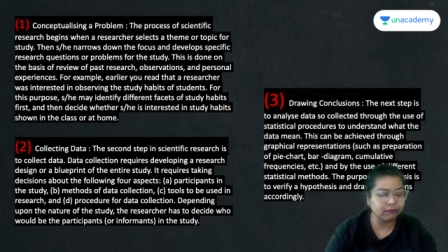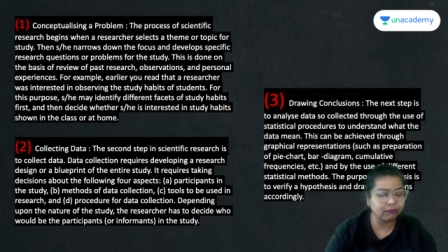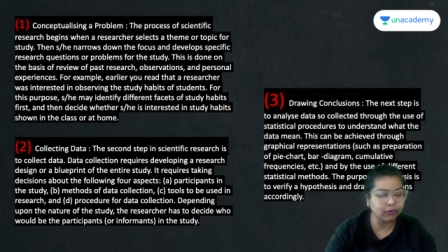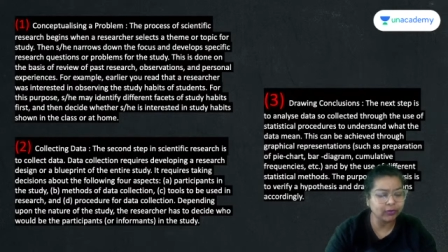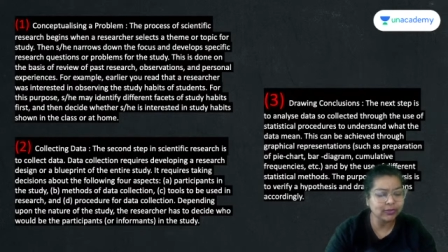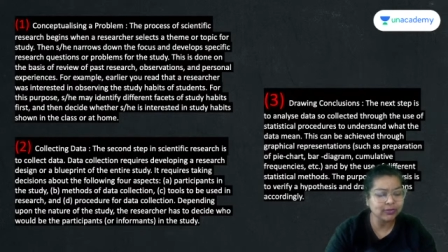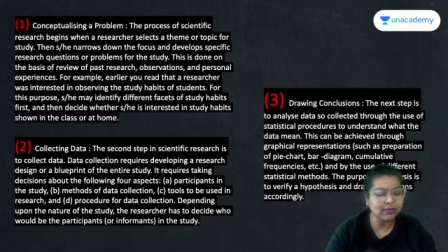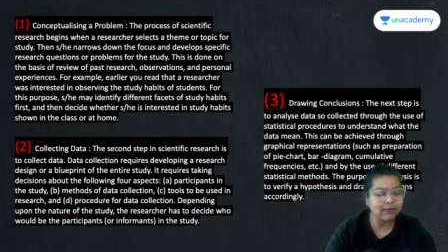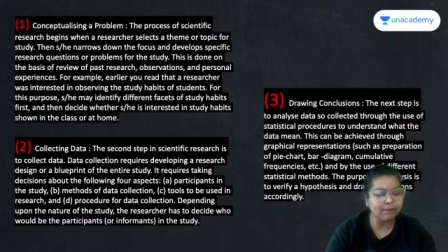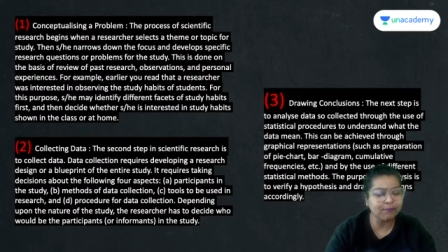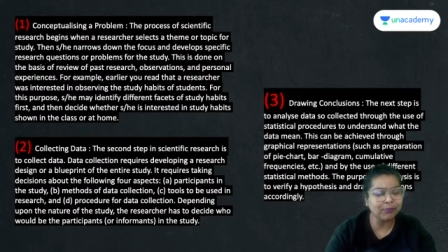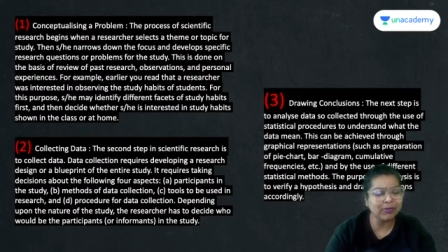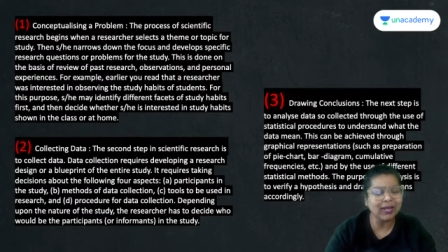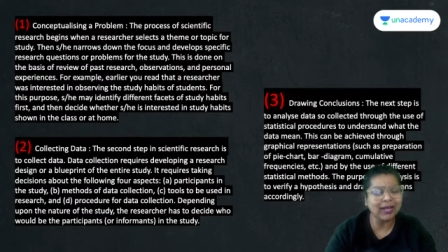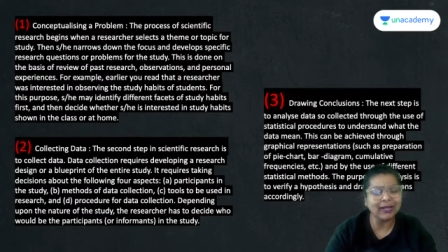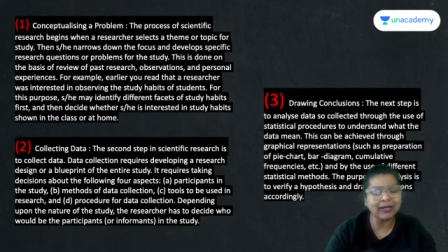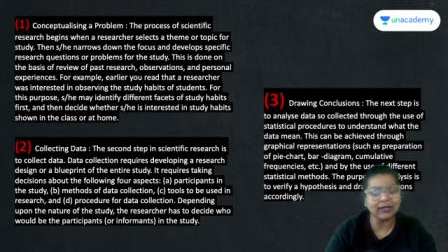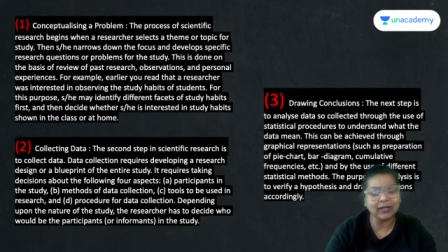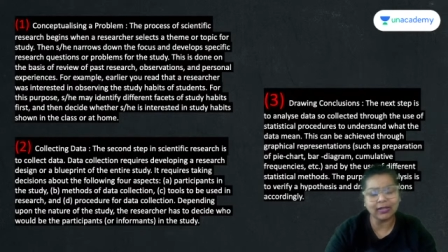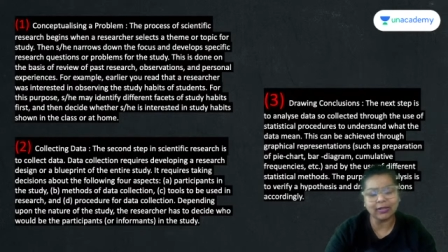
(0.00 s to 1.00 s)
For example,
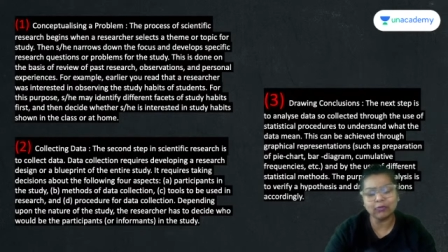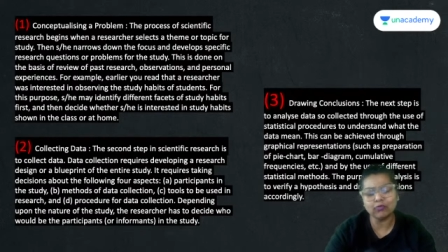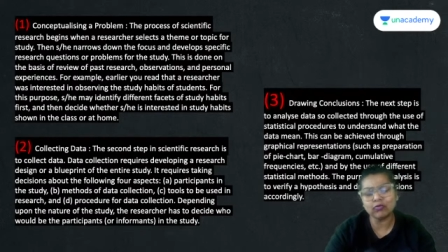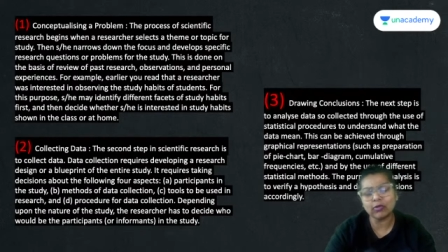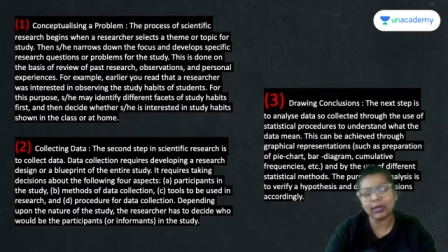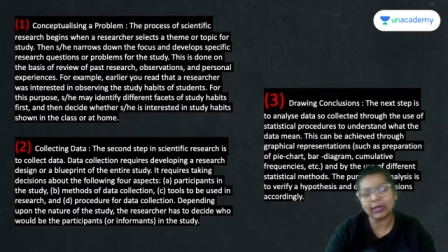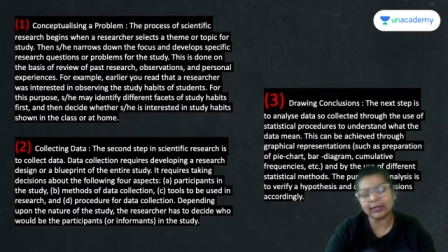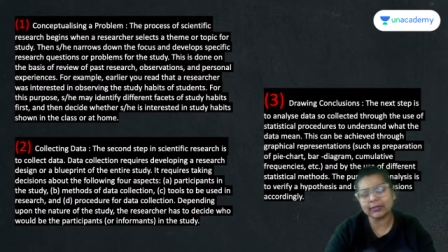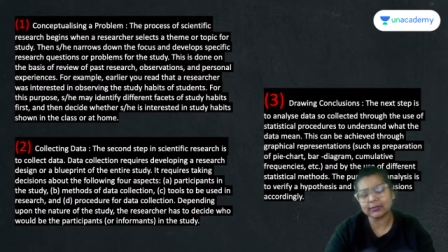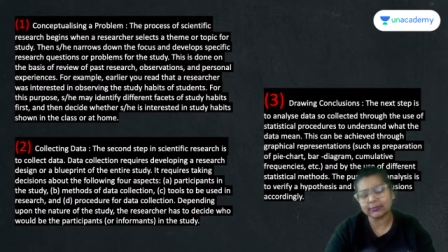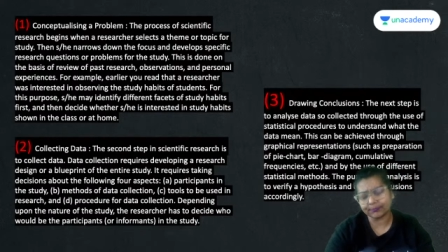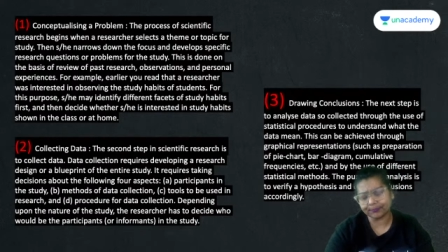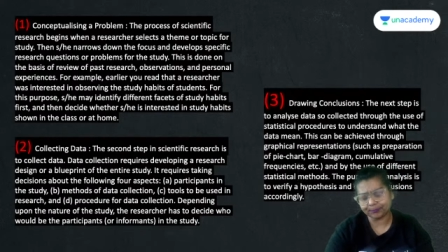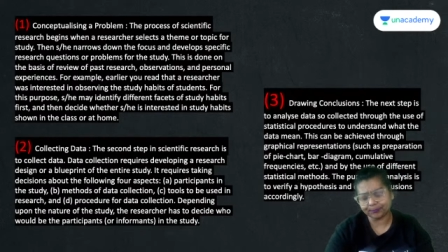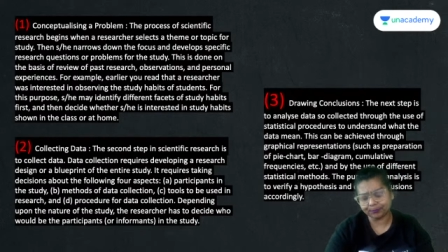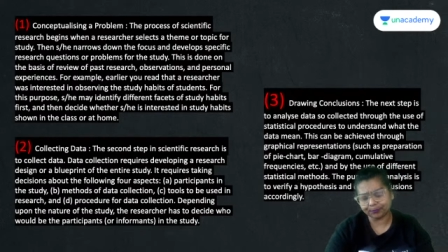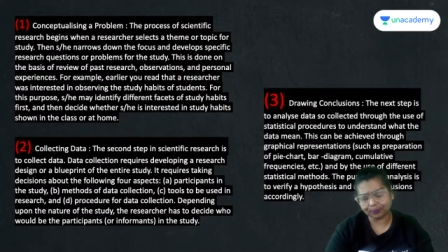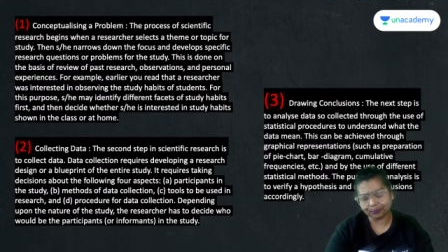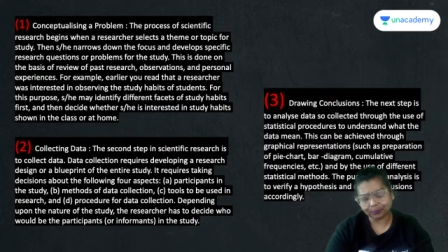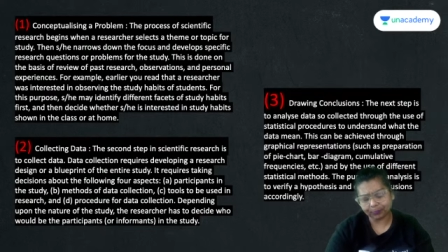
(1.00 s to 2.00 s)
I tell you guys
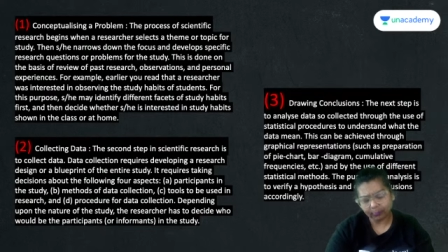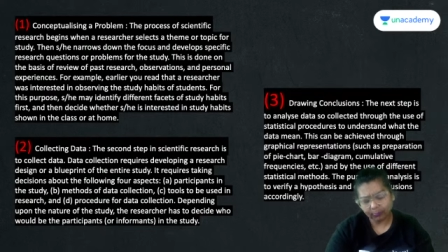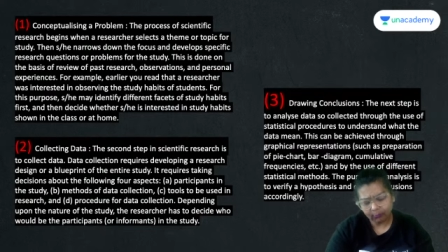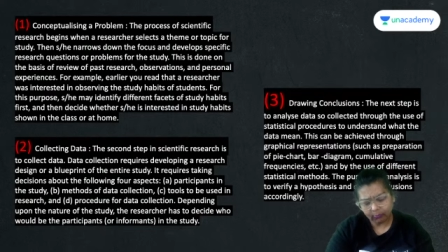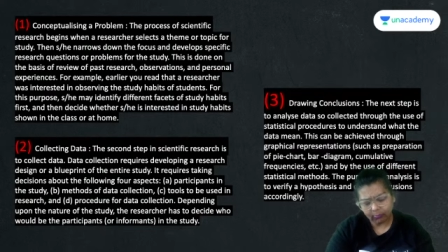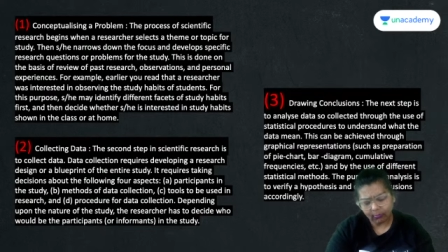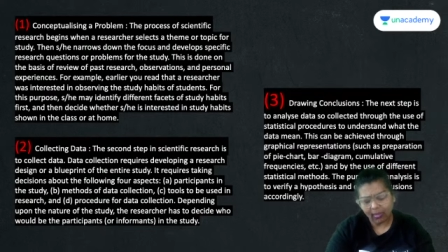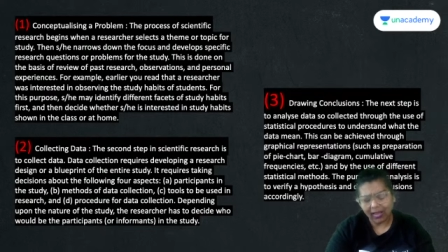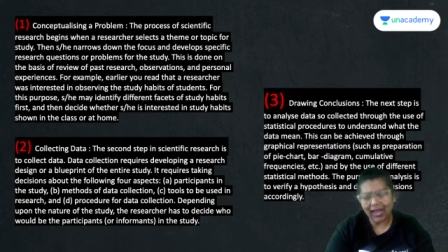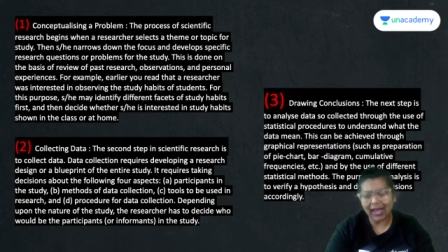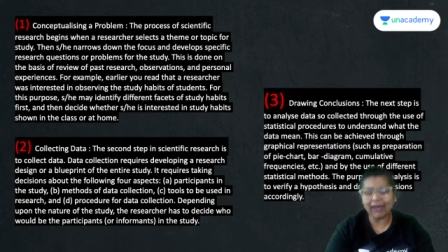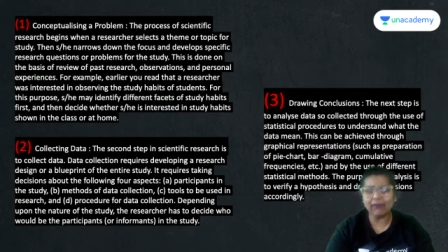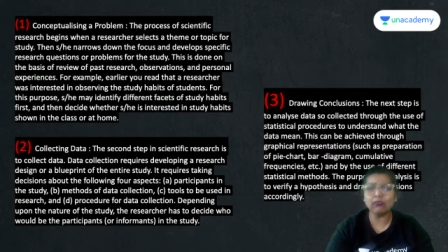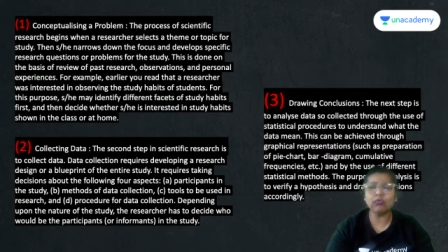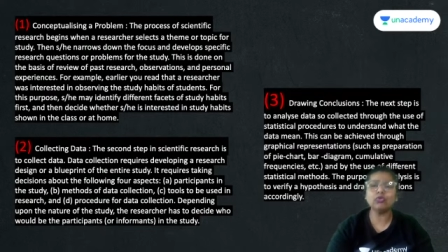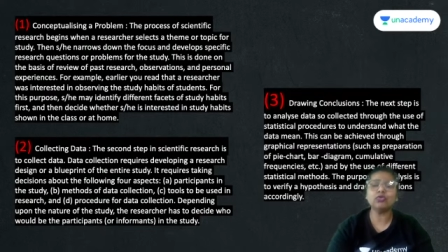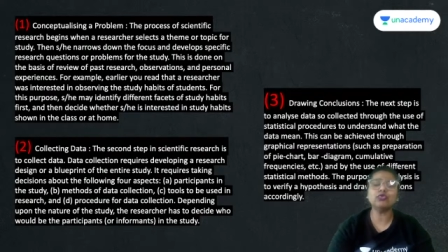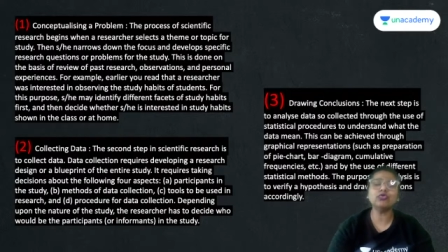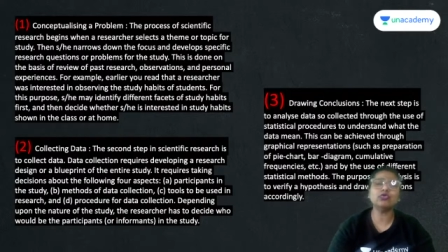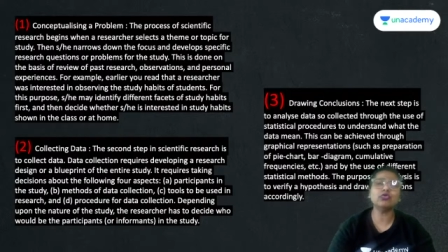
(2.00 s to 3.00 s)
I
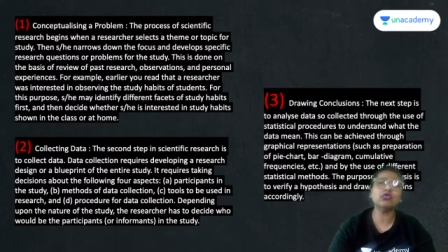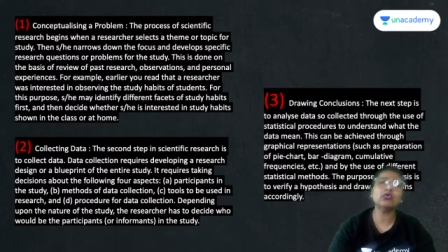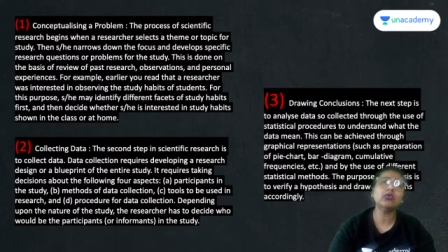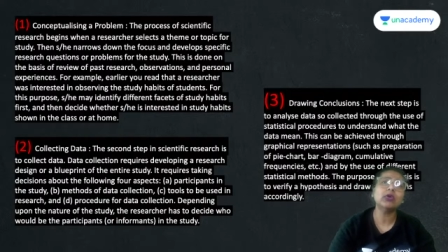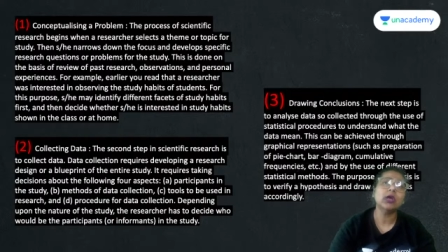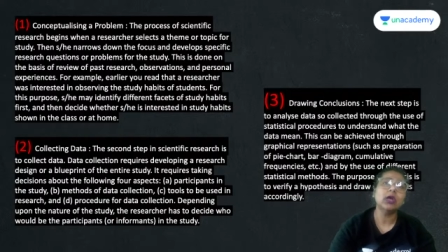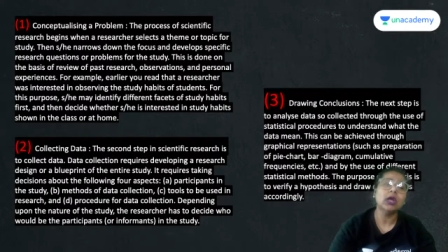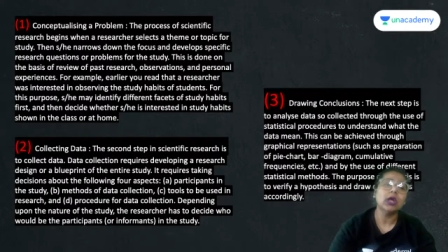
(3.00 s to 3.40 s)
want to know